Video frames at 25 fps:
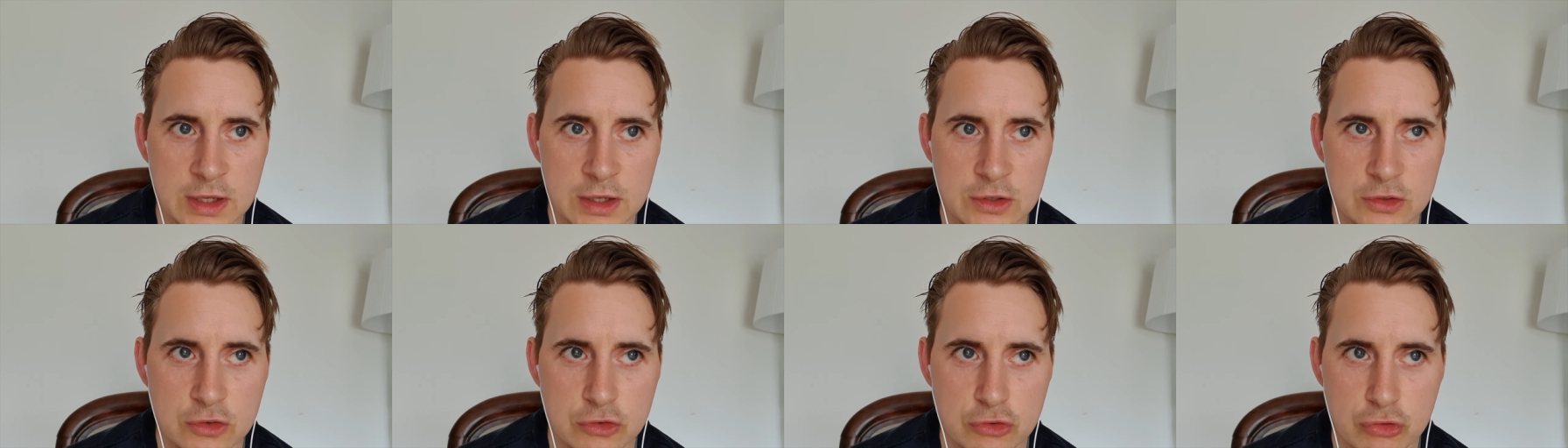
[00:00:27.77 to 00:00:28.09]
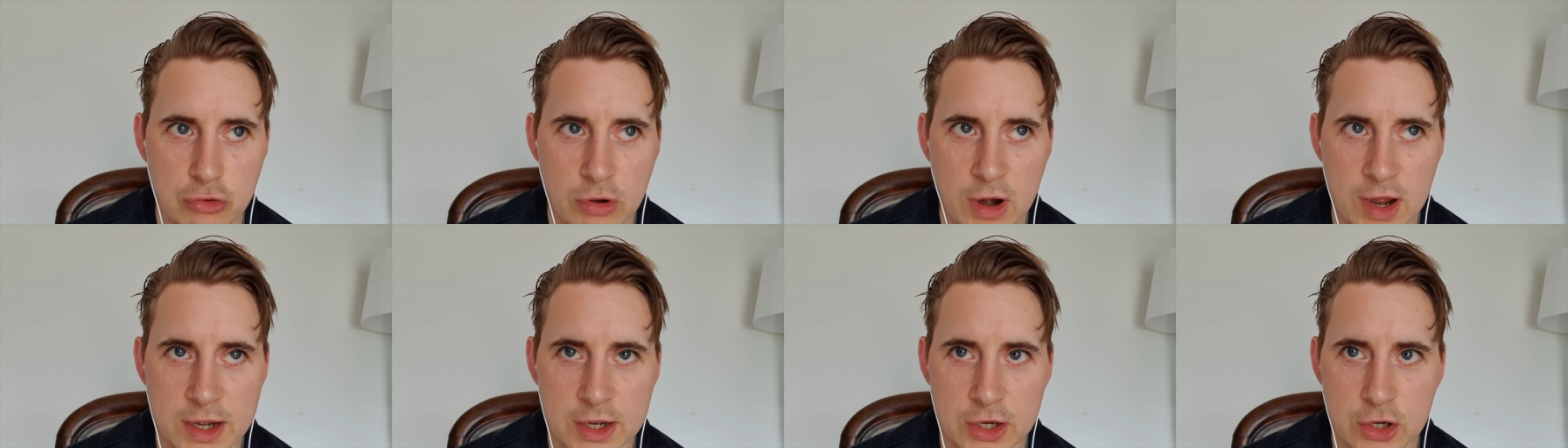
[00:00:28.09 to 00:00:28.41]
just
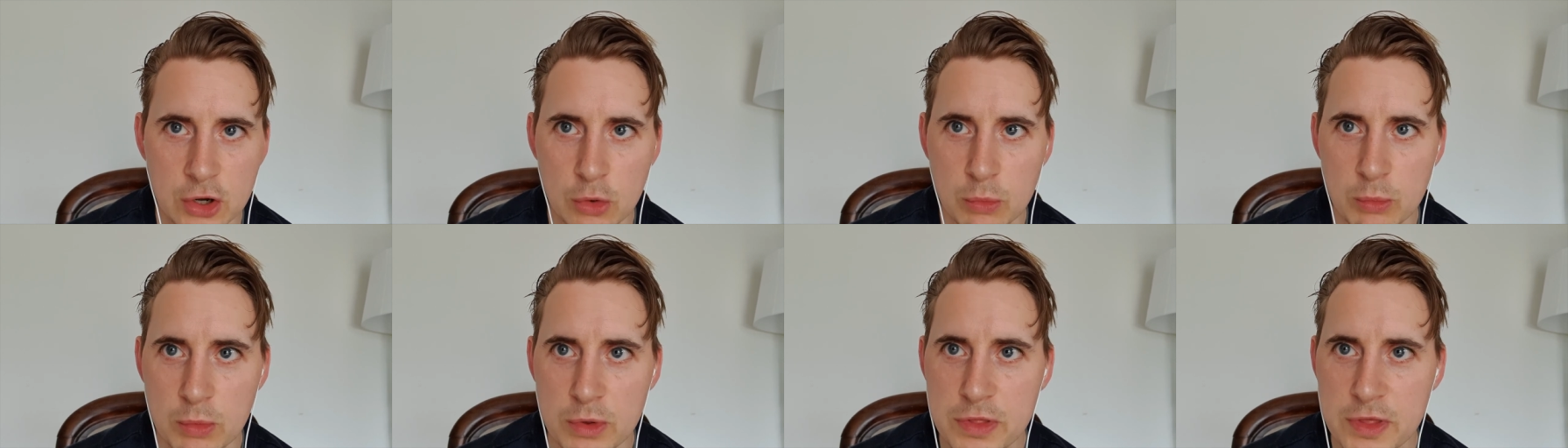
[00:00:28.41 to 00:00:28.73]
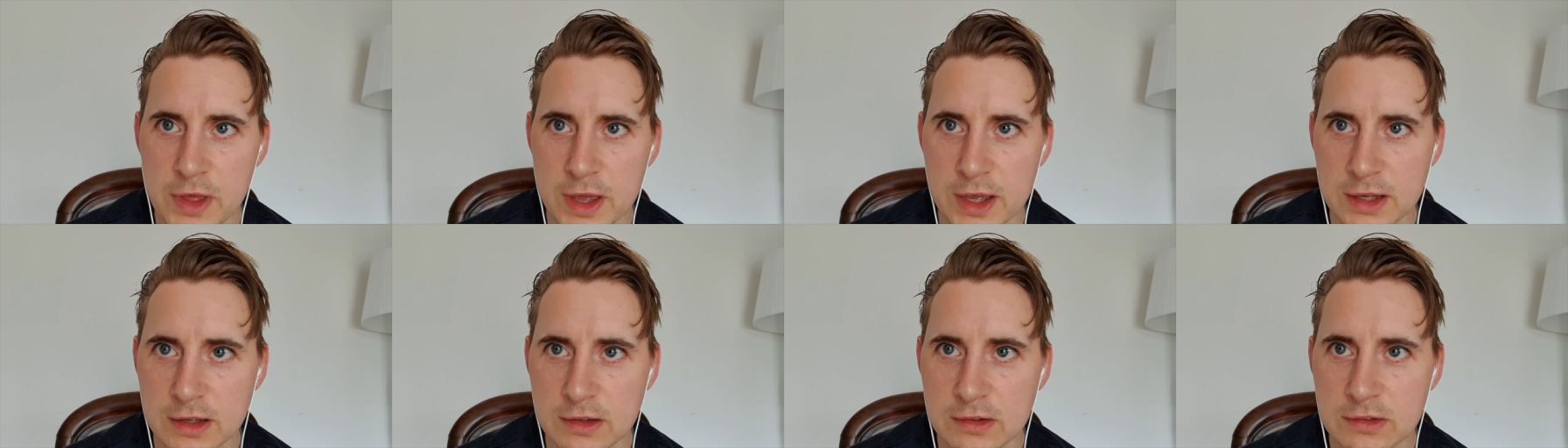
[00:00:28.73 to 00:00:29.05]
cracking on with
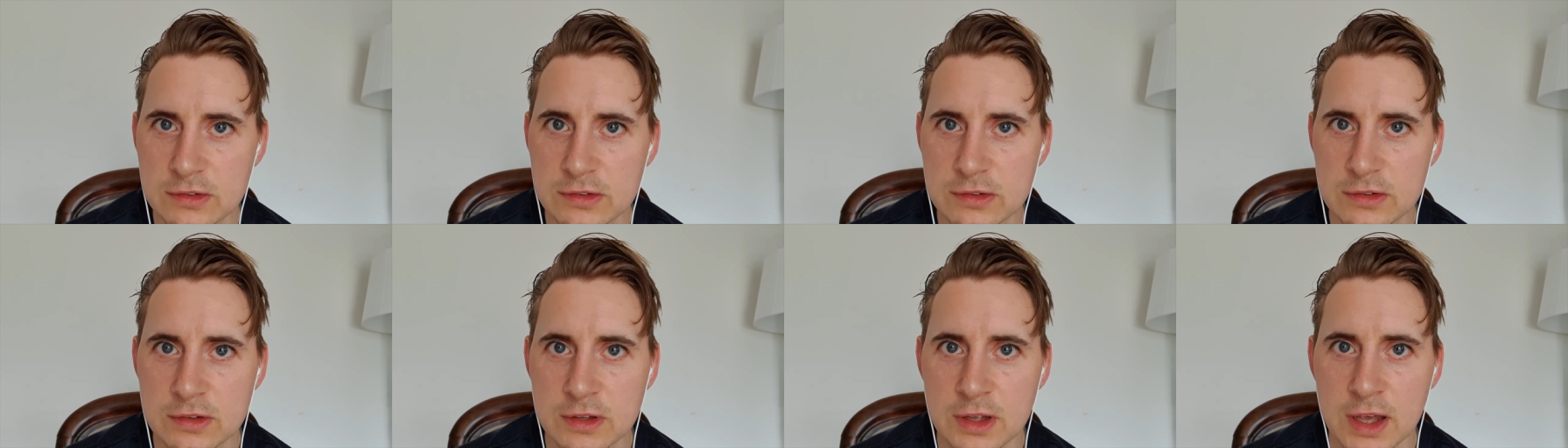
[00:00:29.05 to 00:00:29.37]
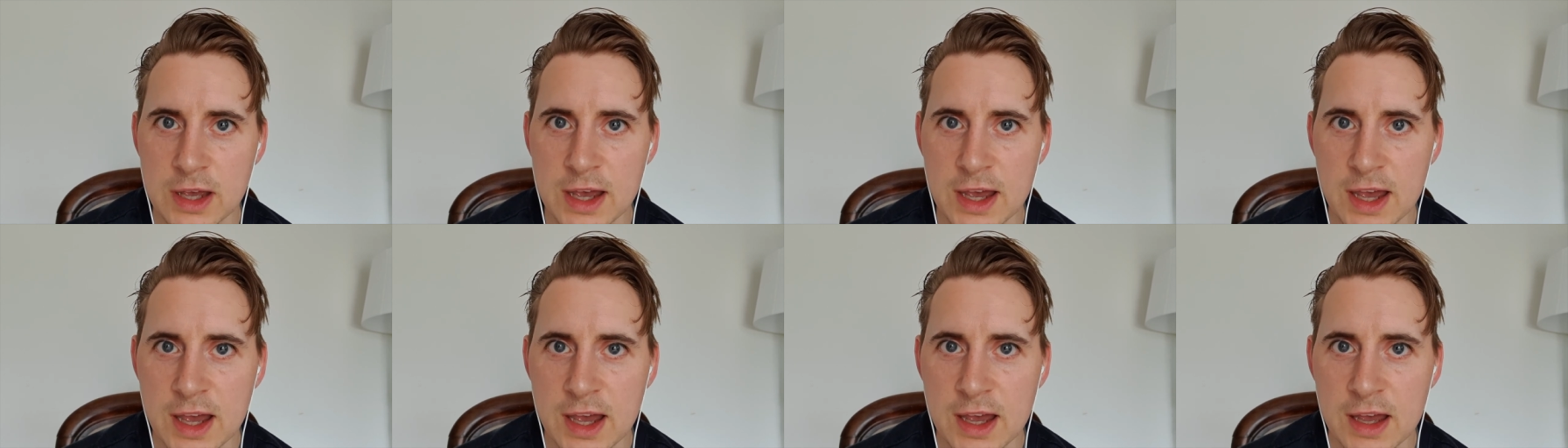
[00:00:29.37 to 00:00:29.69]
things,
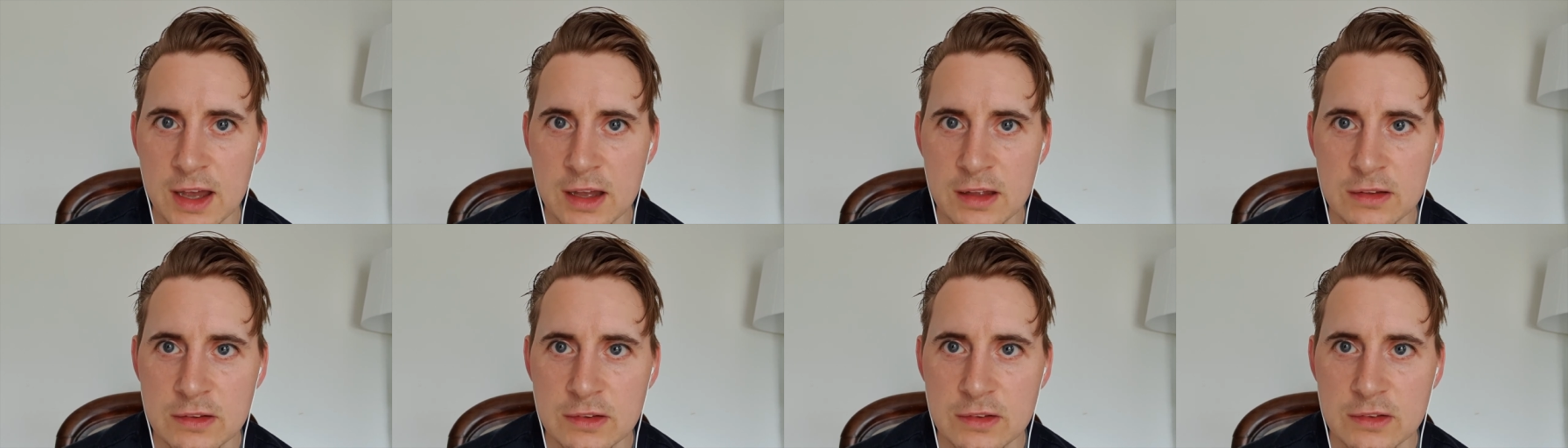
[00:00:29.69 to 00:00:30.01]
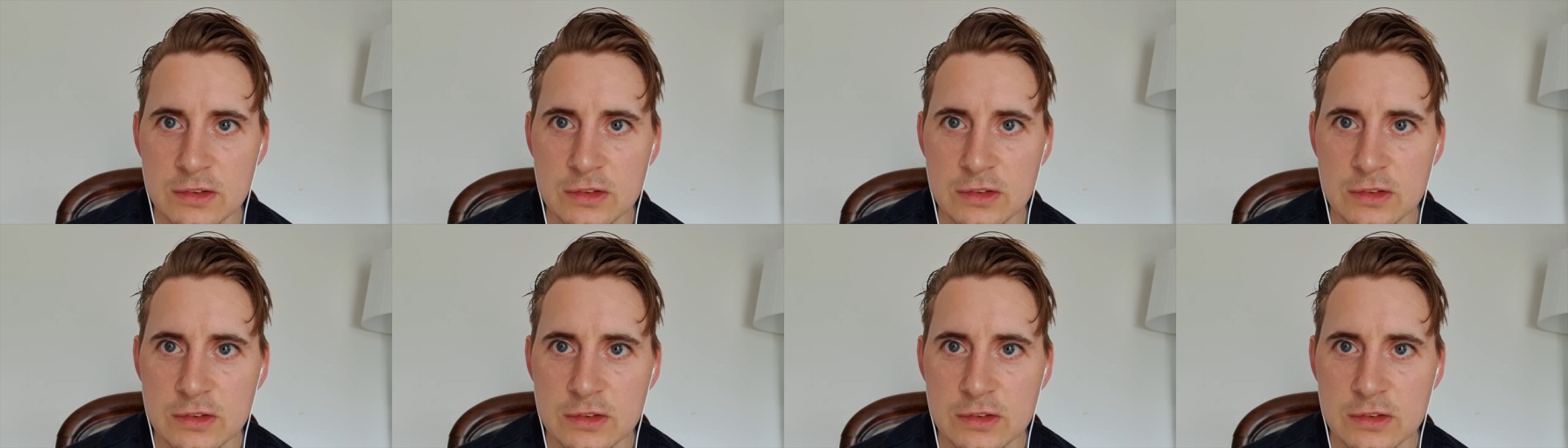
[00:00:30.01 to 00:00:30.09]
uh,